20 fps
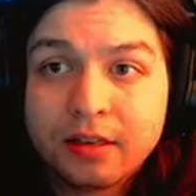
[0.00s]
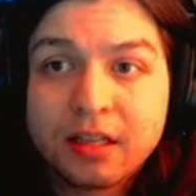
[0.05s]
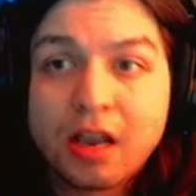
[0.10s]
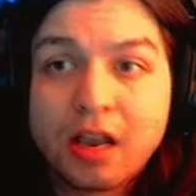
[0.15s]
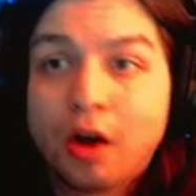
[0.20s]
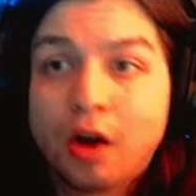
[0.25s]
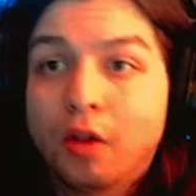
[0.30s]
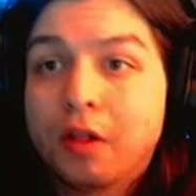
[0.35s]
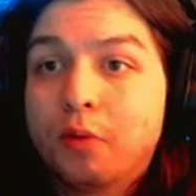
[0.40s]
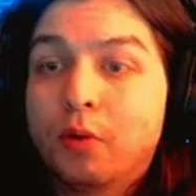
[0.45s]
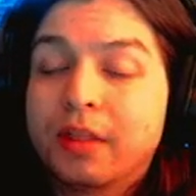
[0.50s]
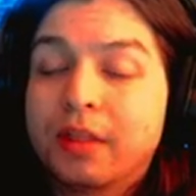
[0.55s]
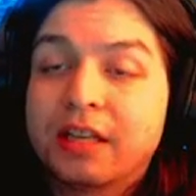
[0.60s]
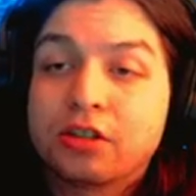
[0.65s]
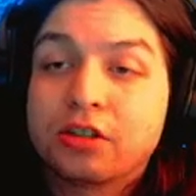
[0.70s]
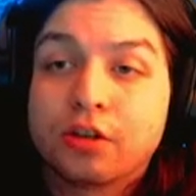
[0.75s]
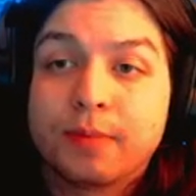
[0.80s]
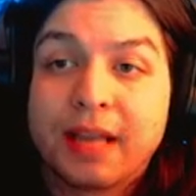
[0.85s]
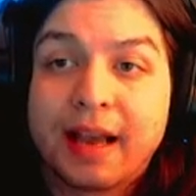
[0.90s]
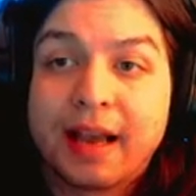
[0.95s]
The only one that
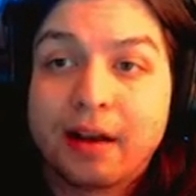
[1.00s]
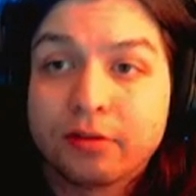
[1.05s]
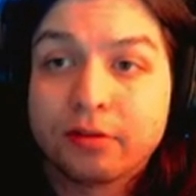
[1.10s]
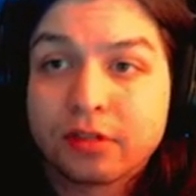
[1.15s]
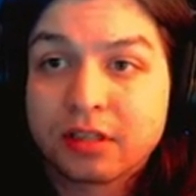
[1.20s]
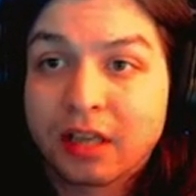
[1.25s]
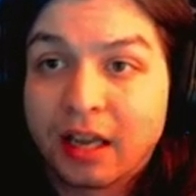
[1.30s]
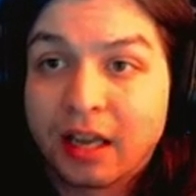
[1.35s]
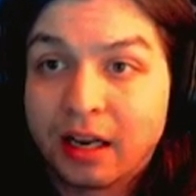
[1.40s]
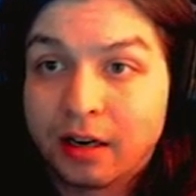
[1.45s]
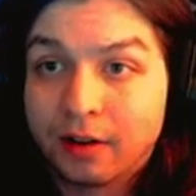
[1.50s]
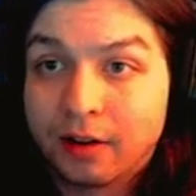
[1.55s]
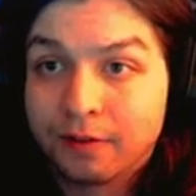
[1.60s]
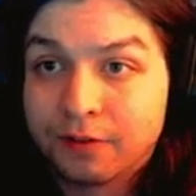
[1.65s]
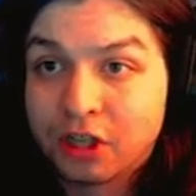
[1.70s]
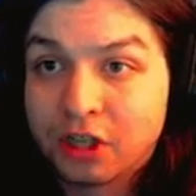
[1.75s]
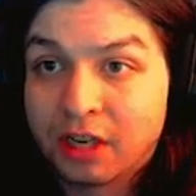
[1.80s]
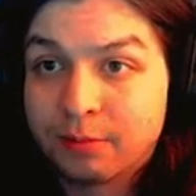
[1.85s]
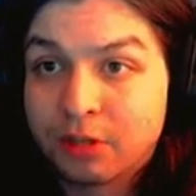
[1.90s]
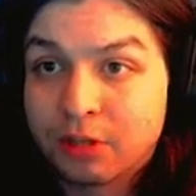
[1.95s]
should be outside of
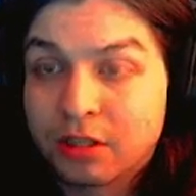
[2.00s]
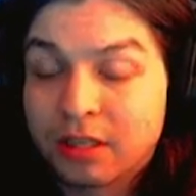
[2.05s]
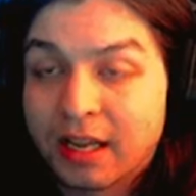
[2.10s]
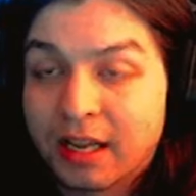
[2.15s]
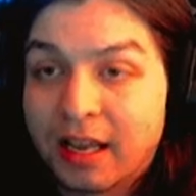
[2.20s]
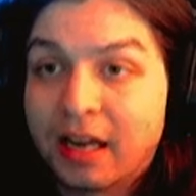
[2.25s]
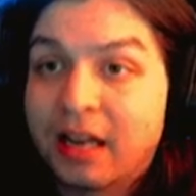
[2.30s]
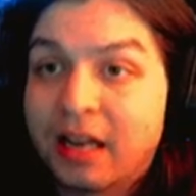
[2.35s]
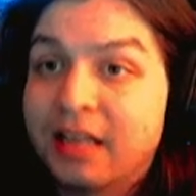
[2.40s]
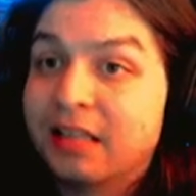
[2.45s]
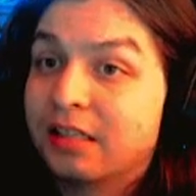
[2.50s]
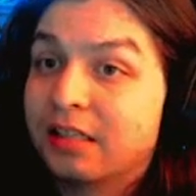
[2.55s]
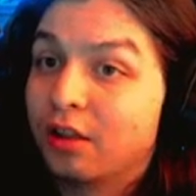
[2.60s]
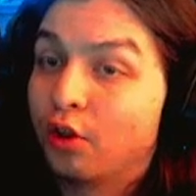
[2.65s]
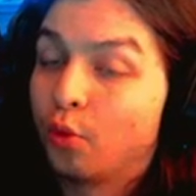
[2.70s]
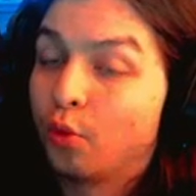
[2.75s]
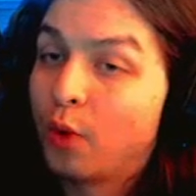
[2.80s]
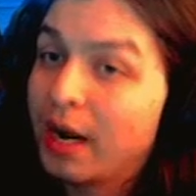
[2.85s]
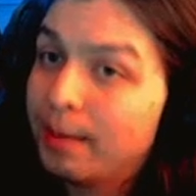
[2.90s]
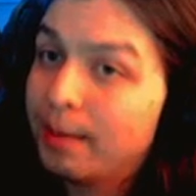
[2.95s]
James's head is
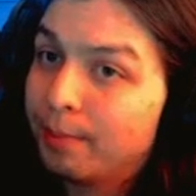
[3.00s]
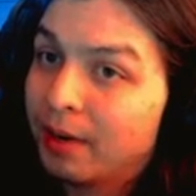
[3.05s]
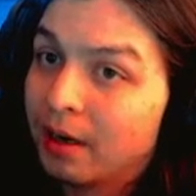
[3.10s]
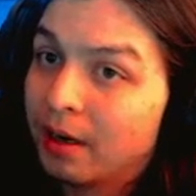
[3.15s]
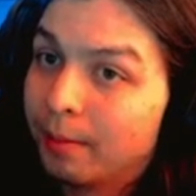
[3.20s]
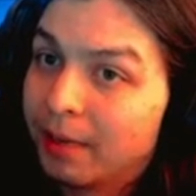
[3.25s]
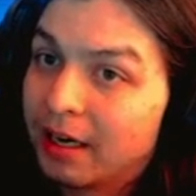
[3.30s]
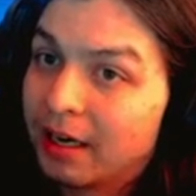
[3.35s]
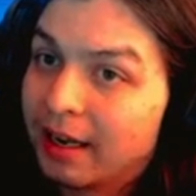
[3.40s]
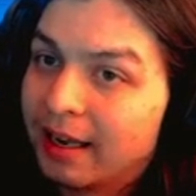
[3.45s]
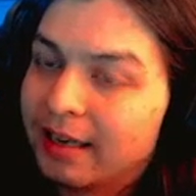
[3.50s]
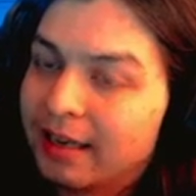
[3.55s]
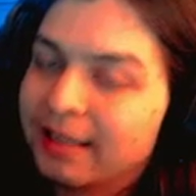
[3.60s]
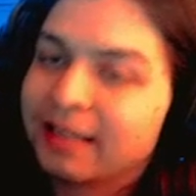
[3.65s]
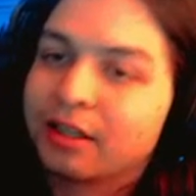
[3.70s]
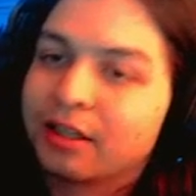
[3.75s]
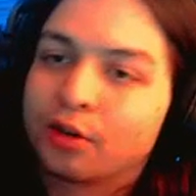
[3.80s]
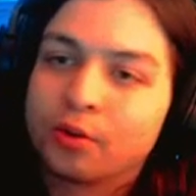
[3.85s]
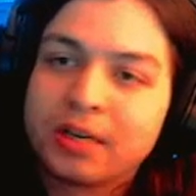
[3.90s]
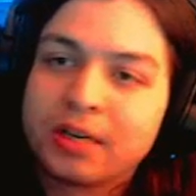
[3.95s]
the white Pyramid Head that
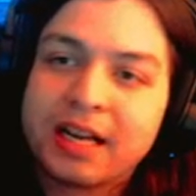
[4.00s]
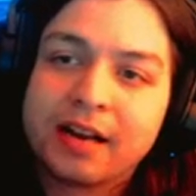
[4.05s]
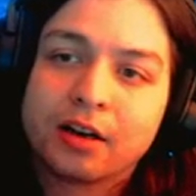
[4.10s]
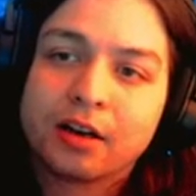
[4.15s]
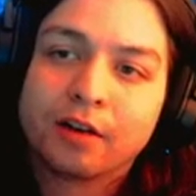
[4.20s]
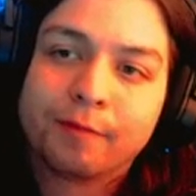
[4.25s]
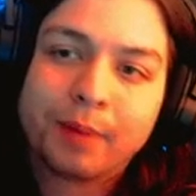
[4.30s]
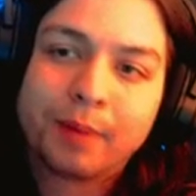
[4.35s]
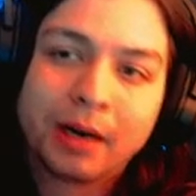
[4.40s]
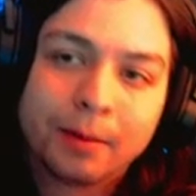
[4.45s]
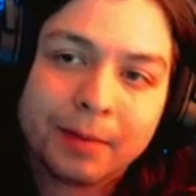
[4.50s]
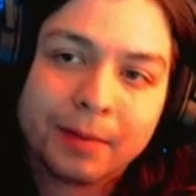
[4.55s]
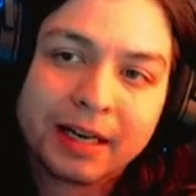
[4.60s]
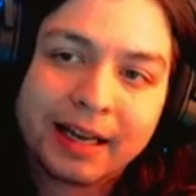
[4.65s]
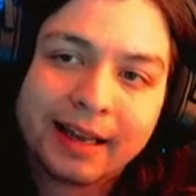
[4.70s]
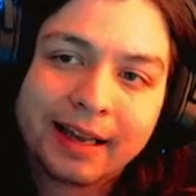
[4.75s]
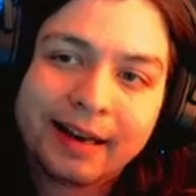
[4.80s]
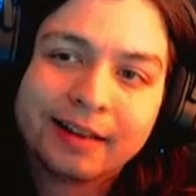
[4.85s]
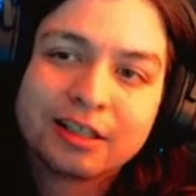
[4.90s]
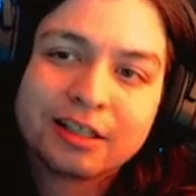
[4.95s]
the creator of Pyramid
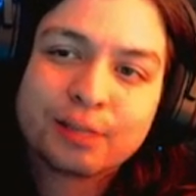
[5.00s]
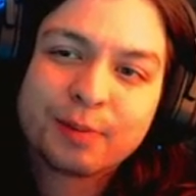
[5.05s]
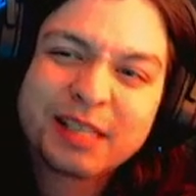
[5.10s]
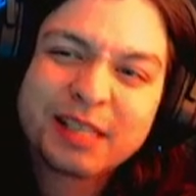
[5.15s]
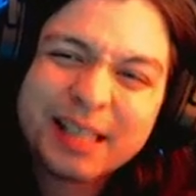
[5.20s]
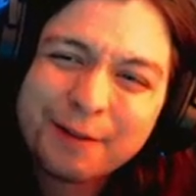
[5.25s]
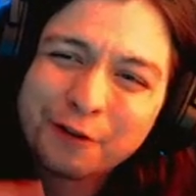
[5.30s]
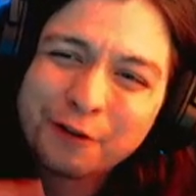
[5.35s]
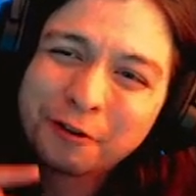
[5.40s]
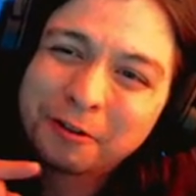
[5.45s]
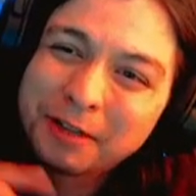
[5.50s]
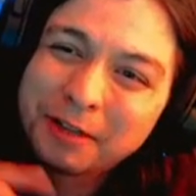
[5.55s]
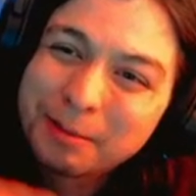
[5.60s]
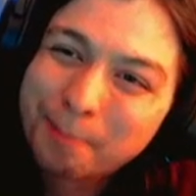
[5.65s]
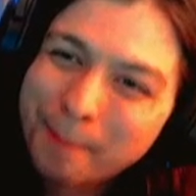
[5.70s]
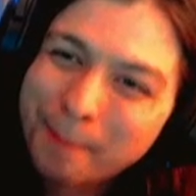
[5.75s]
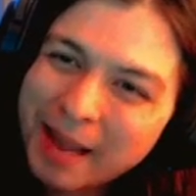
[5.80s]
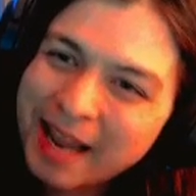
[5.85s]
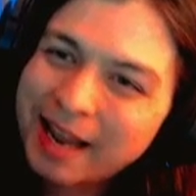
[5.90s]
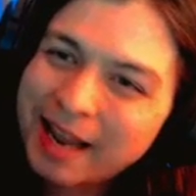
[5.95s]
Head specifically
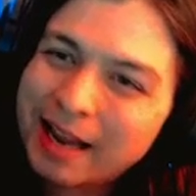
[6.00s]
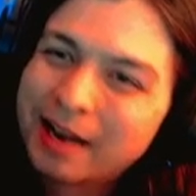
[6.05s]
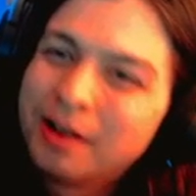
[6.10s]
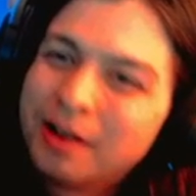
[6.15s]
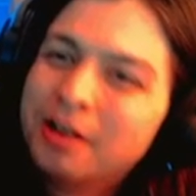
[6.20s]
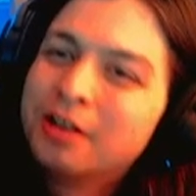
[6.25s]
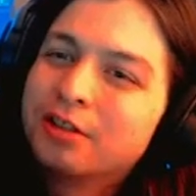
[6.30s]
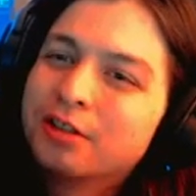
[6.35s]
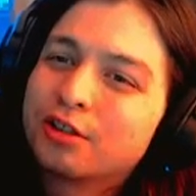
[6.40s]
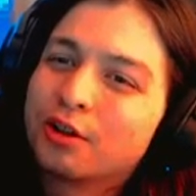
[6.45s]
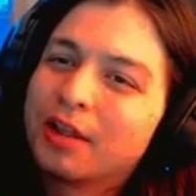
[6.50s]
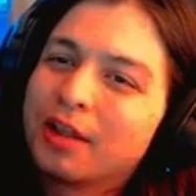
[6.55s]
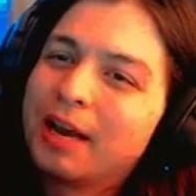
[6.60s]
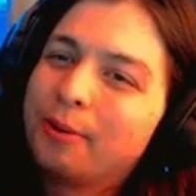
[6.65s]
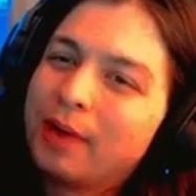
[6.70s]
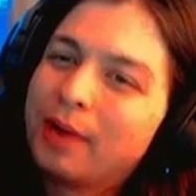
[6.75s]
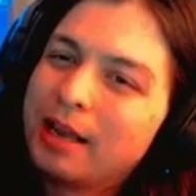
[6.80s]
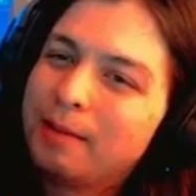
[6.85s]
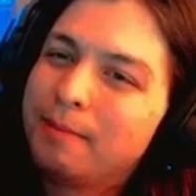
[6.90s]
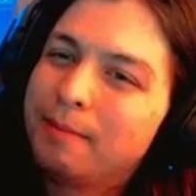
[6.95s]
made, so that
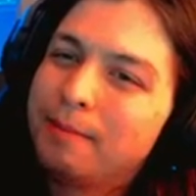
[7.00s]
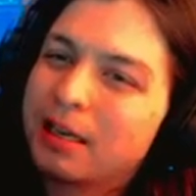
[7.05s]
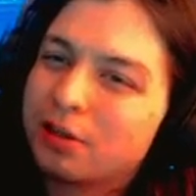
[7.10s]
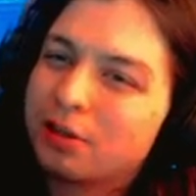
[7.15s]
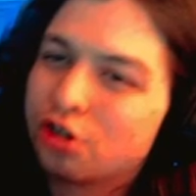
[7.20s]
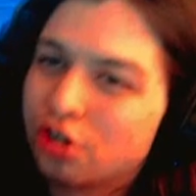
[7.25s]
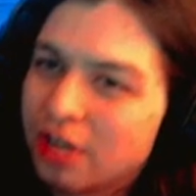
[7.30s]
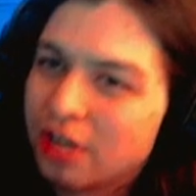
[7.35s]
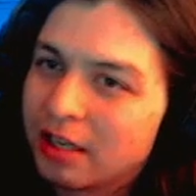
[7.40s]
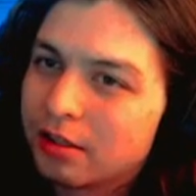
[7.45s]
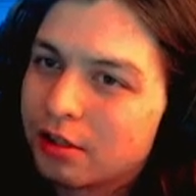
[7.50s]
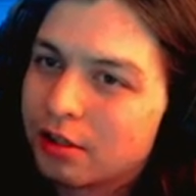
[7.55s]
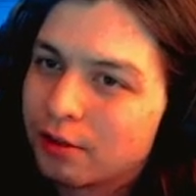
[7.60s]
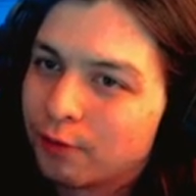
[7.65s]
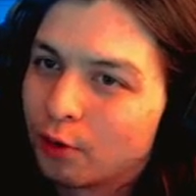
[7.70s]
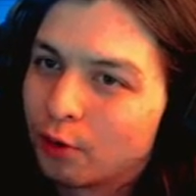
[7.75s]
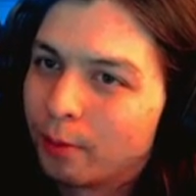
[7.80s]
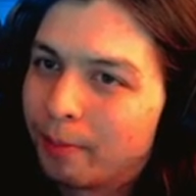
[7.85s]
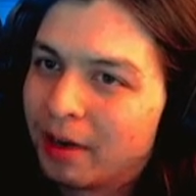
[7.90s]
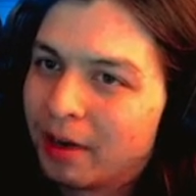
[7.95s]
way it makes sense
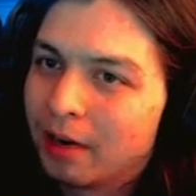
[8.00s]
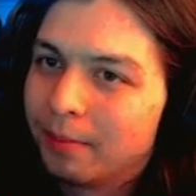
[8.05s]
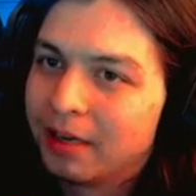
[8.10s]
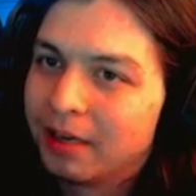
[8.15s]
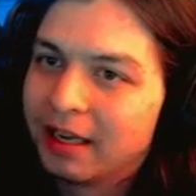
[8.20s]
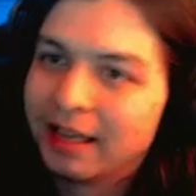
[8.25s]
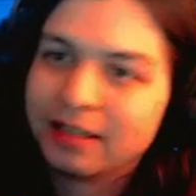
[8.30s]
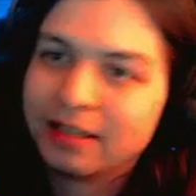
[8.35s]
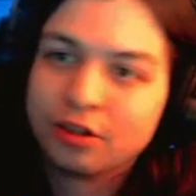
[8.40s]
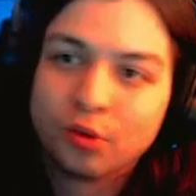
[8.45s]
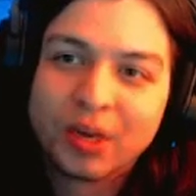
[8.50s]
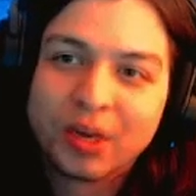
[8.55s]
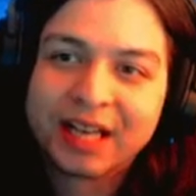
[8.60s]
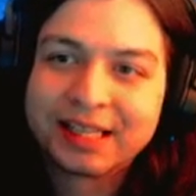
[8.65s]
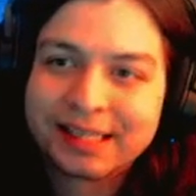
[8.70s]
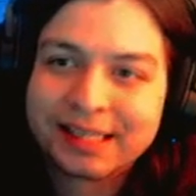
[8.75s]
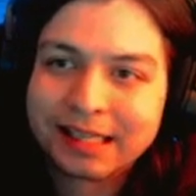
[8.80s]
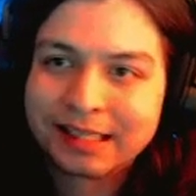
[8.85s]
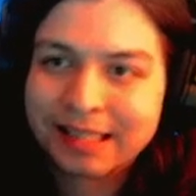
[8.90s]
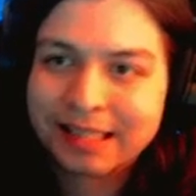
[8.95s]
for Pyramid Head to
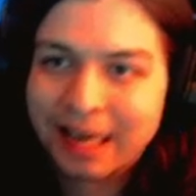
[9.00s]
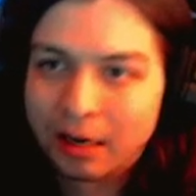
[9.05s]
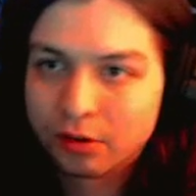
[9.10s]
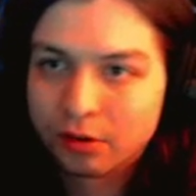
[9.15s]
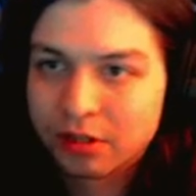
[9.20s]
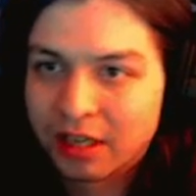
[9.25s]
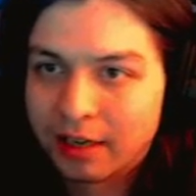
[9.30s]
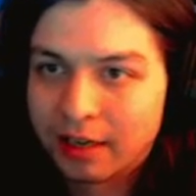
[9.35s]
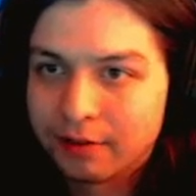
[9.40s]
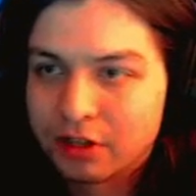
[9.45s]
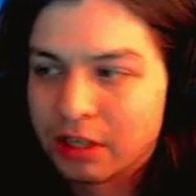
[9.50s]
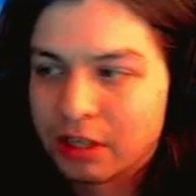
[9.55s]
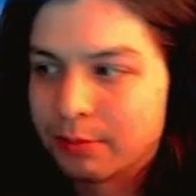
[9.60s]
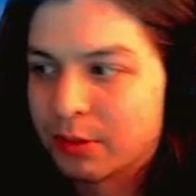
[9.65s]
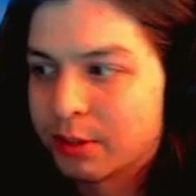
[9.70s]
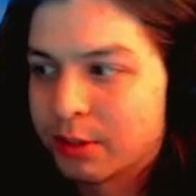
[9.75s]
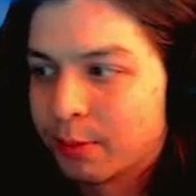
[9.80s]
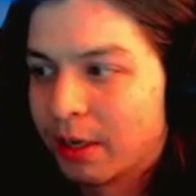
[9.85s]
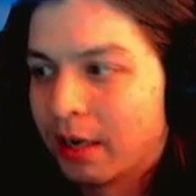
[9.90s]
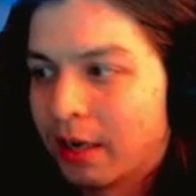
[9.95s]
exist outside of
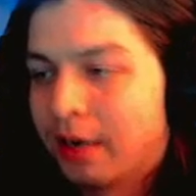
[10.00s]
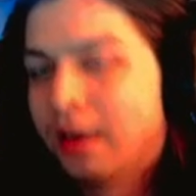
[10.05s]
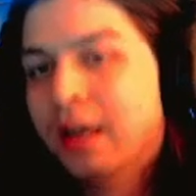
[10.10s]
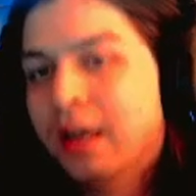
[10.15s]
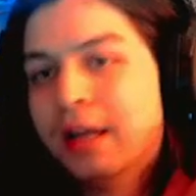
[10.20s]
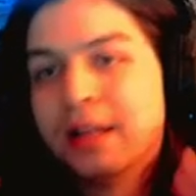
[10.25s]
James's mind.